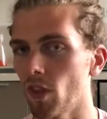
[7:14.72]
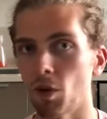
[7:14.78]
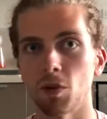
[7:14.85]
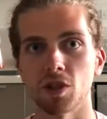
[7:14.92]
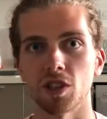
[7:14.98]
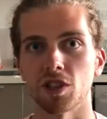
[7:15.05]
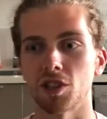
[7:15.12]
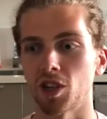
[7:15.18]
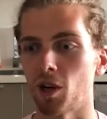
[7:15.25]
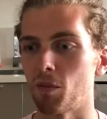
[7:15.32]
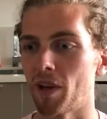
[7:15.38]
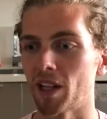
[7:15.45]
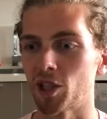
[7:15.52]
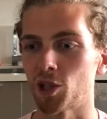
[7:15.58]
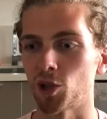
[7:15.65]
also just going to
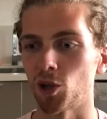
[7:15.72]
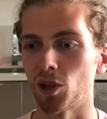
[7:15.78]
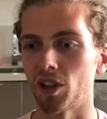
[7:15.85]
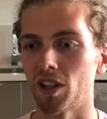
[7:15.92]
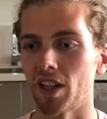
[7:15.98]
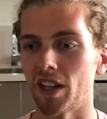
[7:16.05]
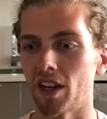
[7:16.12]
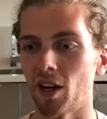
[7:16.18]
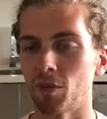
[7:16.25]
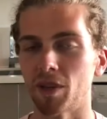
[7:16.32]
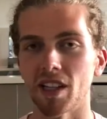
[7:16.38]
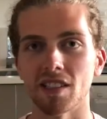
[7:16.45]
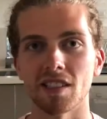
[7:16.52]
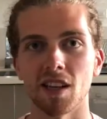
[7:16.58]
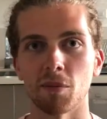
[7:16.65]
make sure that it
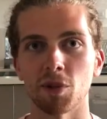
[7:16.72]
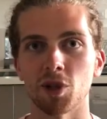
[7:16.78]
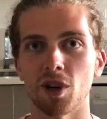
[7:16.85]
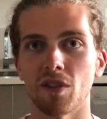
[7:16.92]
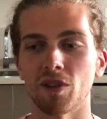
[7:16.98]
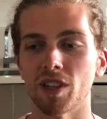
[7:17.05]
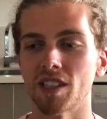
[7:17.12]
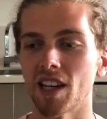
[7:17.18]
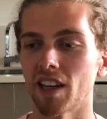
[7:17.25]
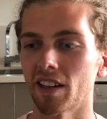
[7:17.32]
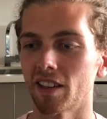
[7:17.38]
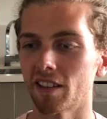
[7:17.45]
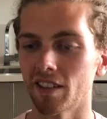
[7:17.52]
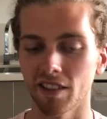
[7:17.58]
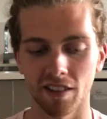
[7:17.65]
updates temperature every
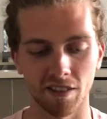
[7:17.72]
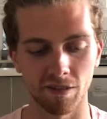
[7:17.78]
second.